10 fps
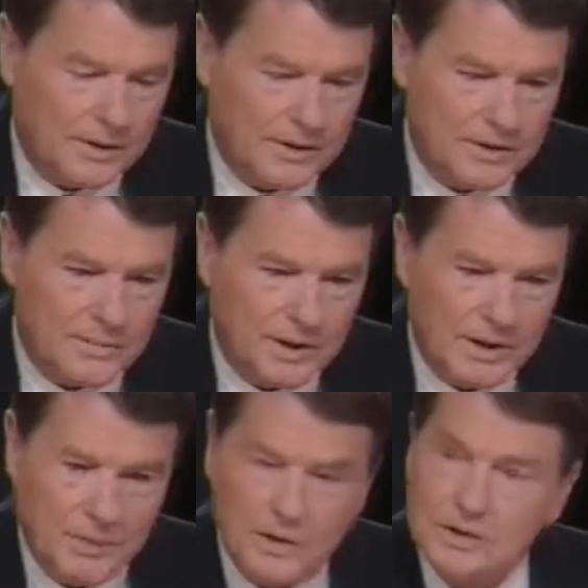that he's made a
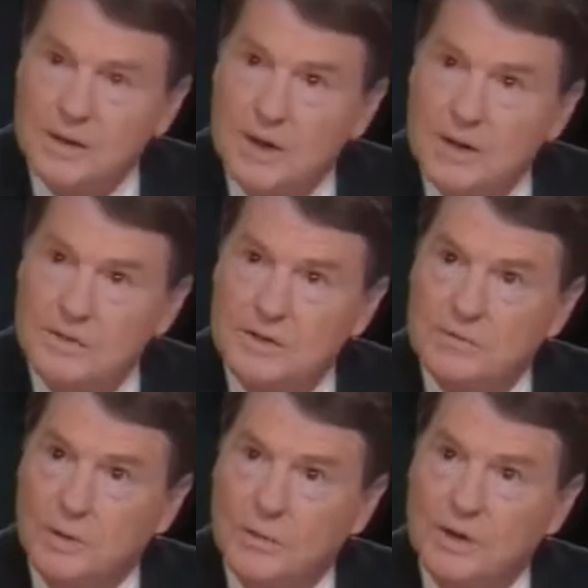couple of times that
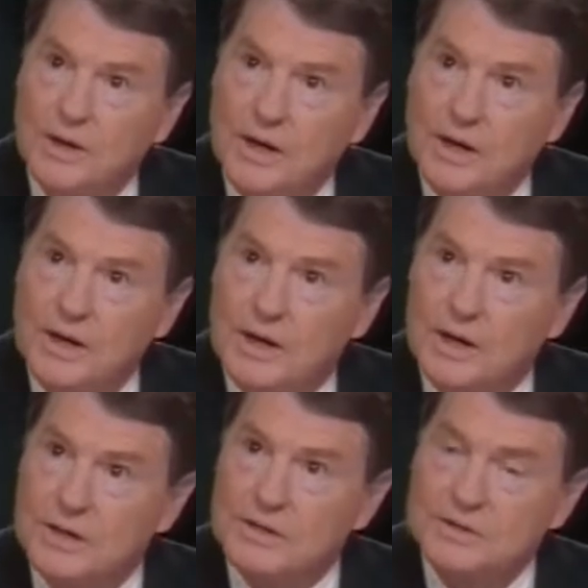what we need
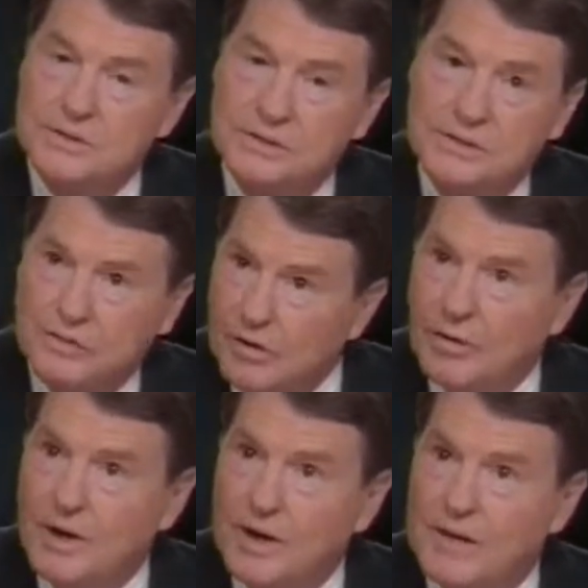is to throw
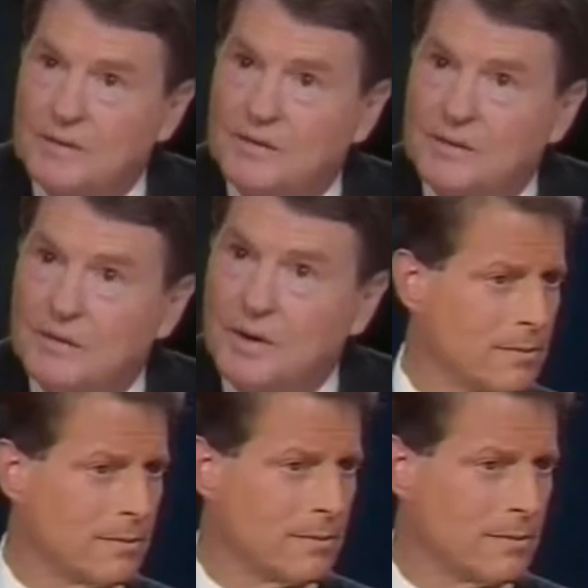away the
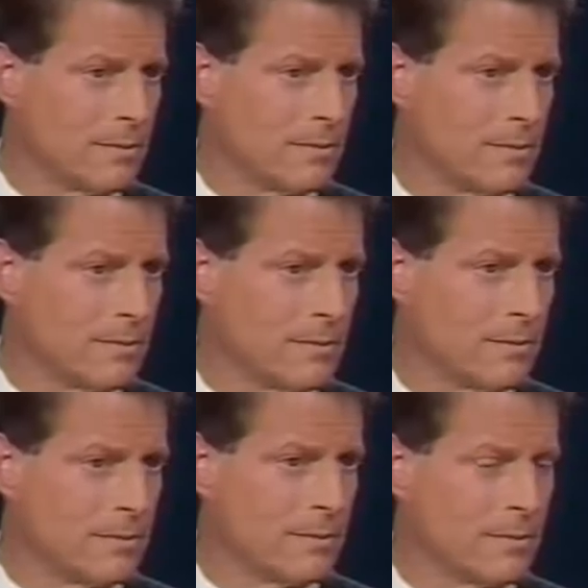
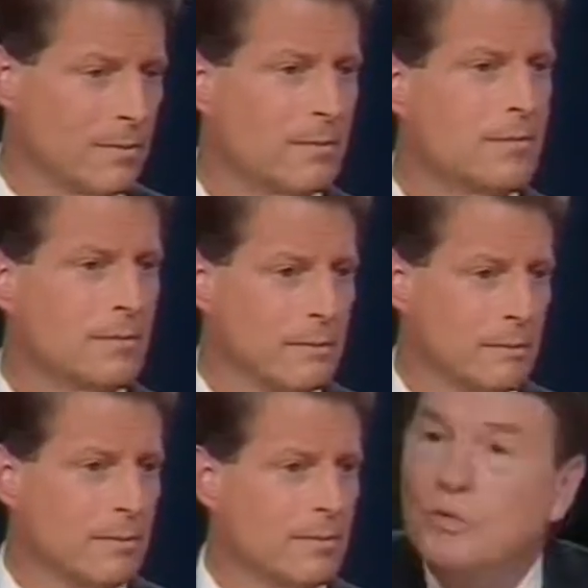present tax code and write a
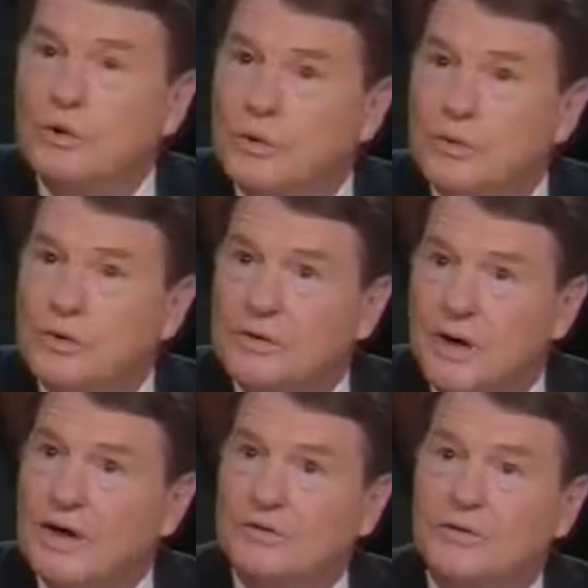whole new
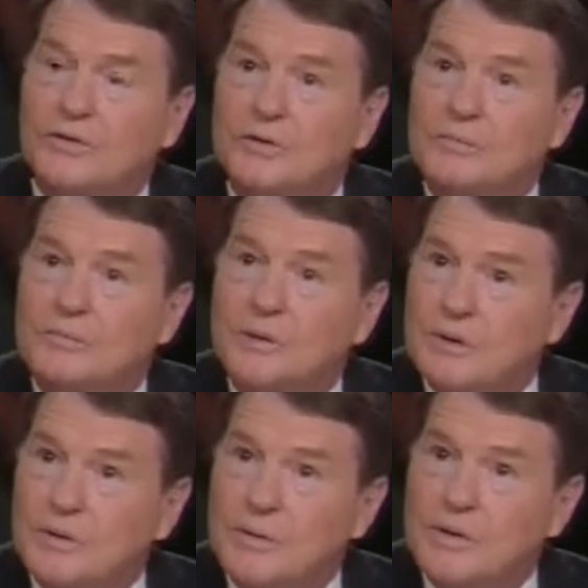tax system? Do you
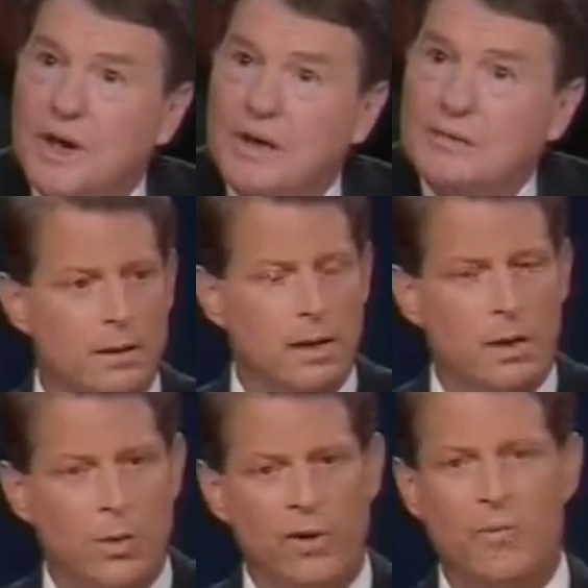agree with that?
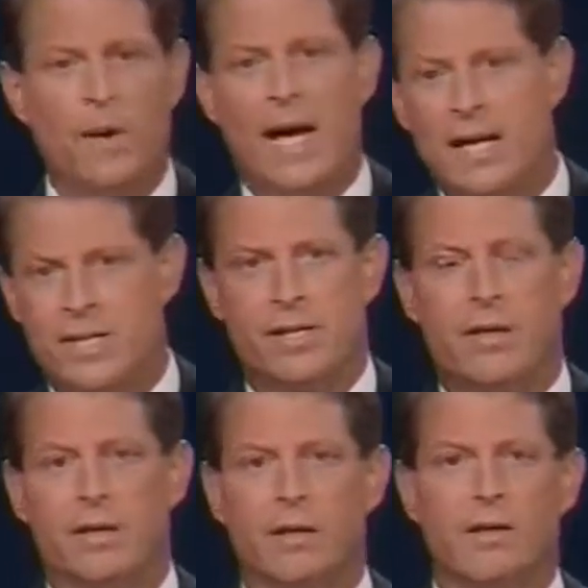We've passed
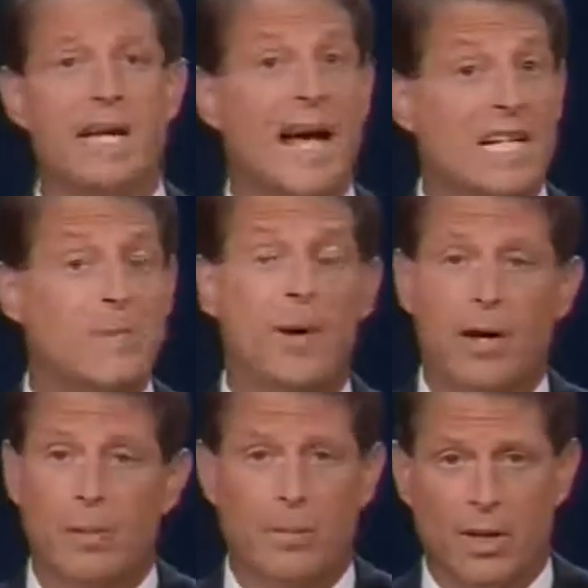the
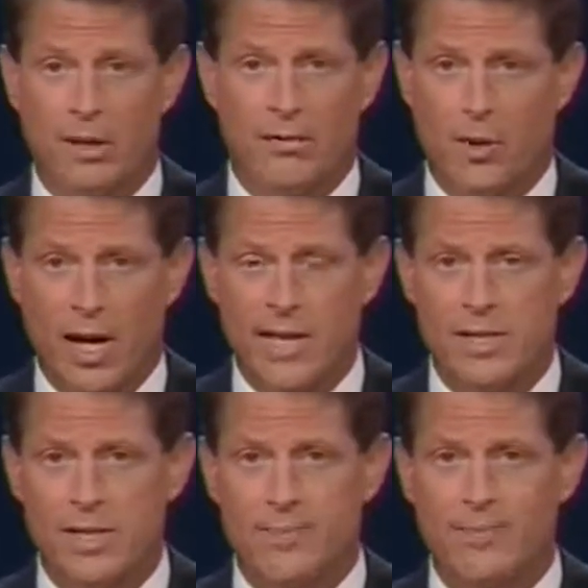Taxpayer Bill of
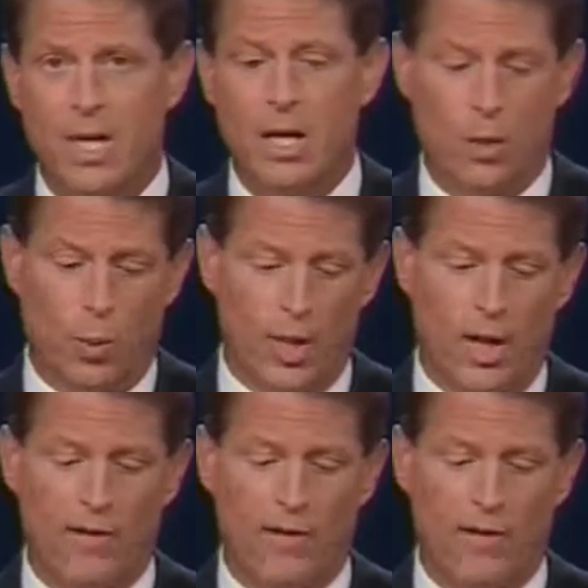Rights. We have